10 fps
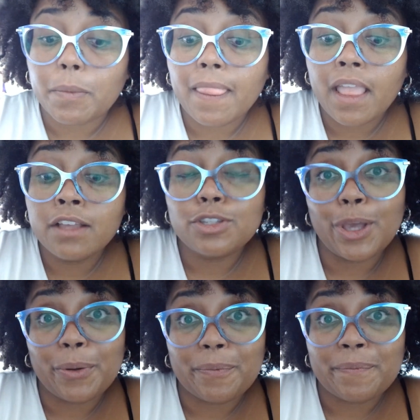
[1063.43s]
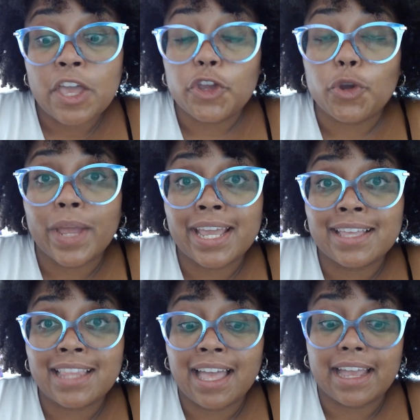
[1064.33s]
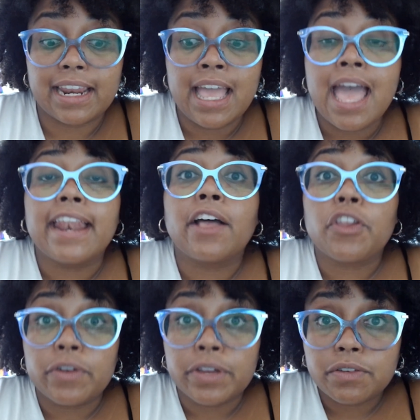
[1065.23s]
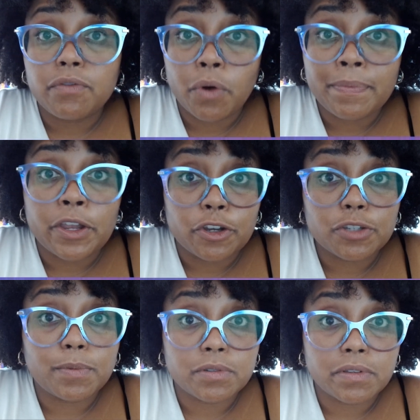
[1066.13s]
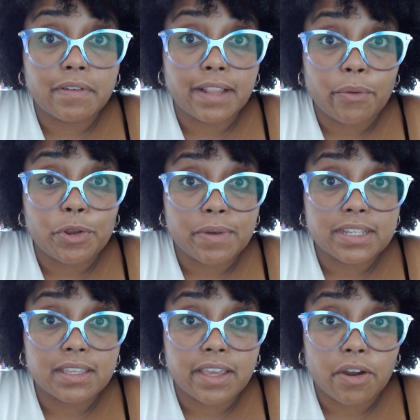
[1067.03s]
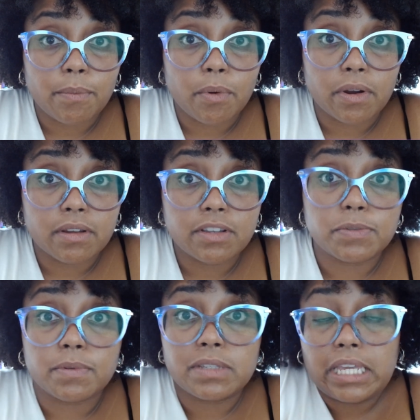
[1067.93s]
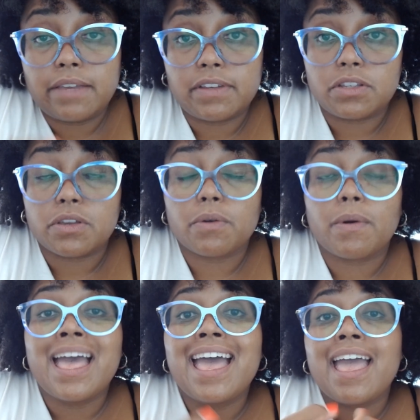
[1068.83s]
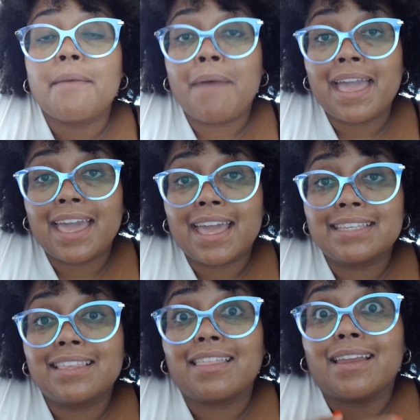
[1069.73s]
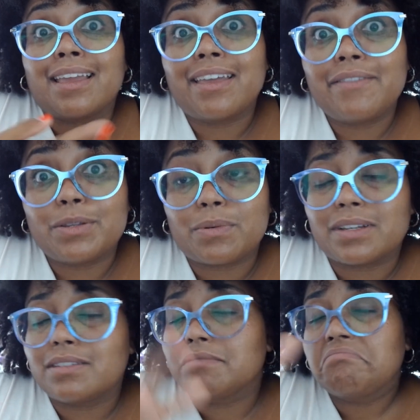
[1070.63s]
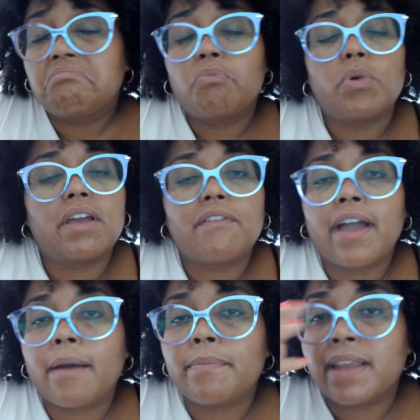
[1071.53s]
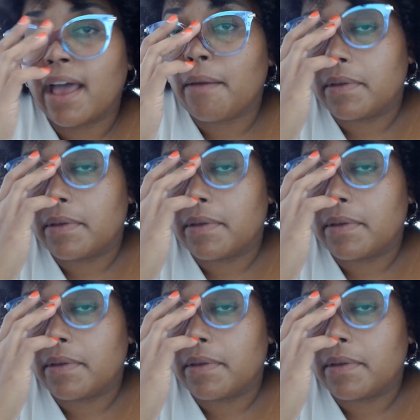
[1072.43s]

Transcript: So, you're waiting in line. Now, there is a form that you're supposed to fill out when you get to the airport. They're supposed to give it to you. In my case, they didn't give it to us. Whatever happened, happened.